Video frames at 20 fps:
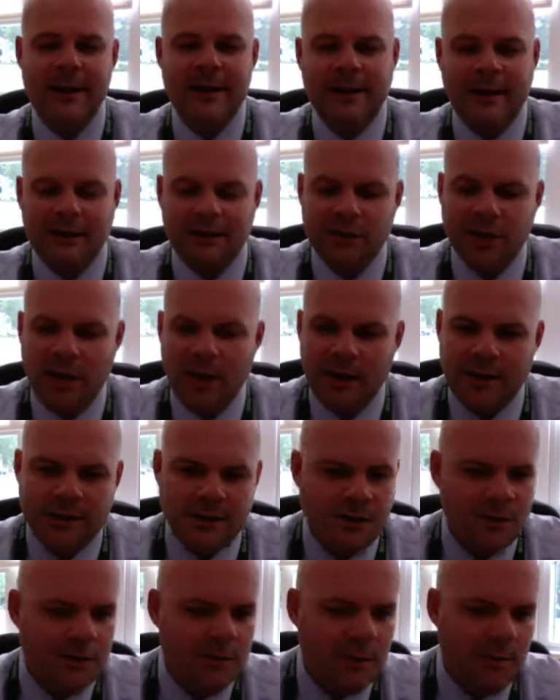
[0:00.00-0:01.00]
that Johnny,
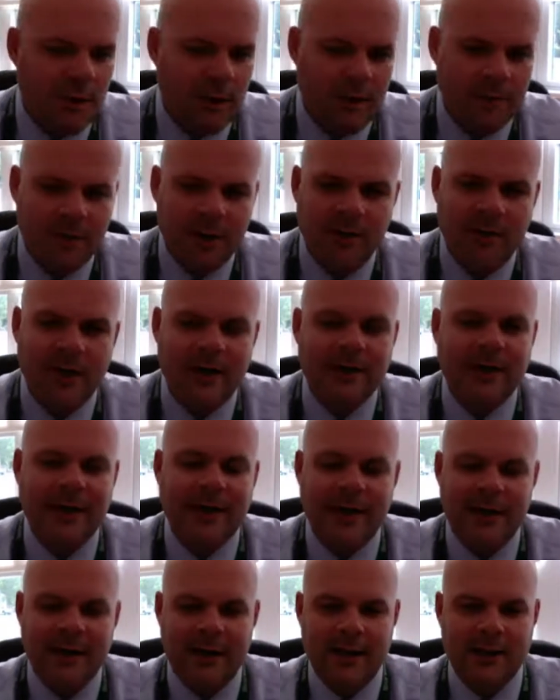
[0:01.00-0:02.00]
Susie, Bobby are at a
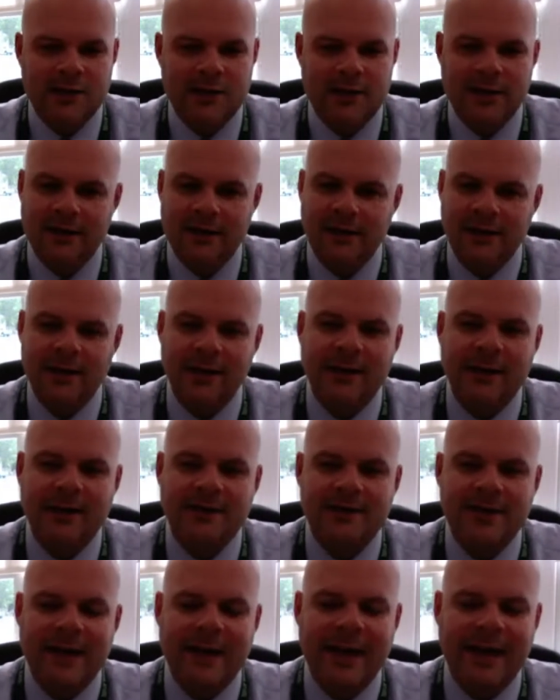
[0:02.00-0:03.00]
daycare center that
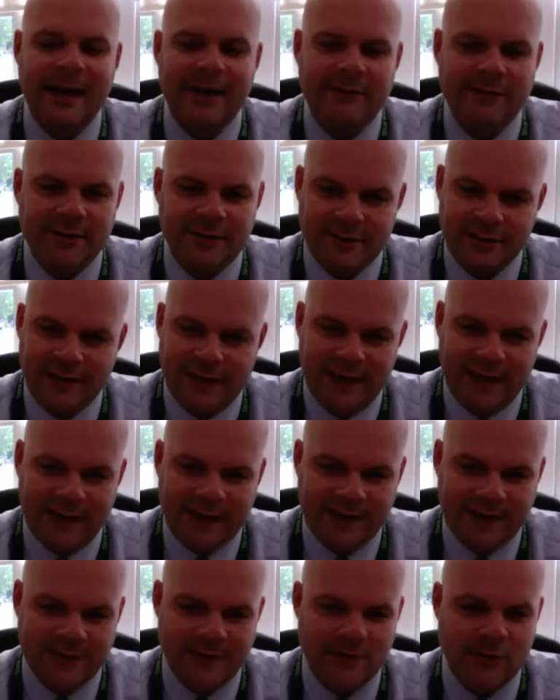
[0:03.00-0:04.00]
doesn't have internet
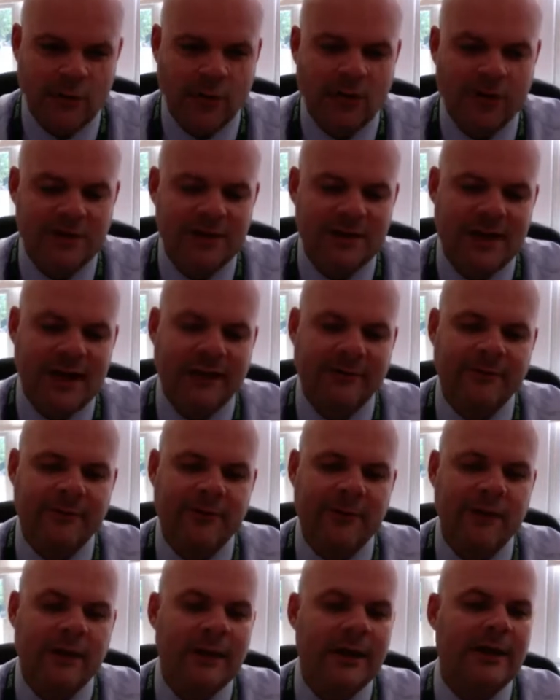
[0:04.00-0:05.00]
access or the staff
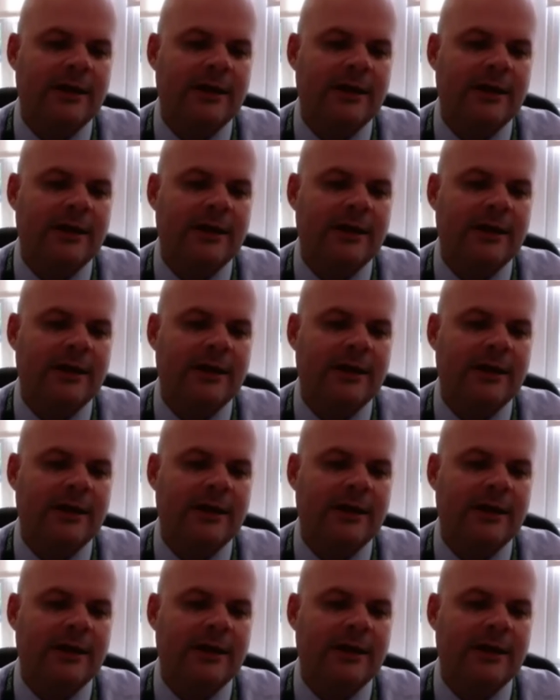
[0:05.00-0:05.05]
to